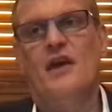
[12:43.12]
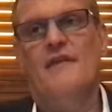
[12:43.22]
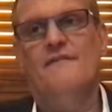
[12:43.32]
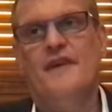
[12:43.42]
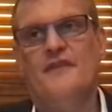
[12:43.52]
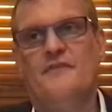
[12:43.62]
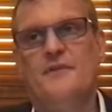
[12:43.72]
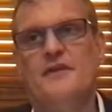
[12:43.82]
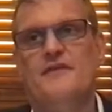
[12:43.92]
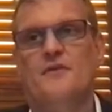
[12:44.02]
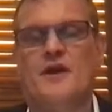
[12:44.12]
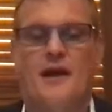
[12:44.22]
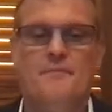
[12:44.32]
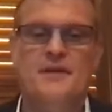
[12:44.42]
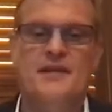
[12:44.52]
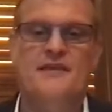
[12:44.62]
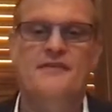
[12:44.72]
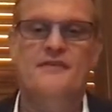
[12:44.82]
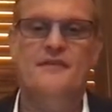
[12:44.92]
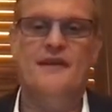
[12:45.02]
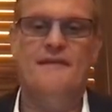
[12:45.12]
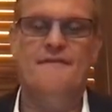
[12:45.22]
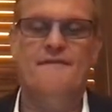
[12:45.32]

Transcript: investments or companies um,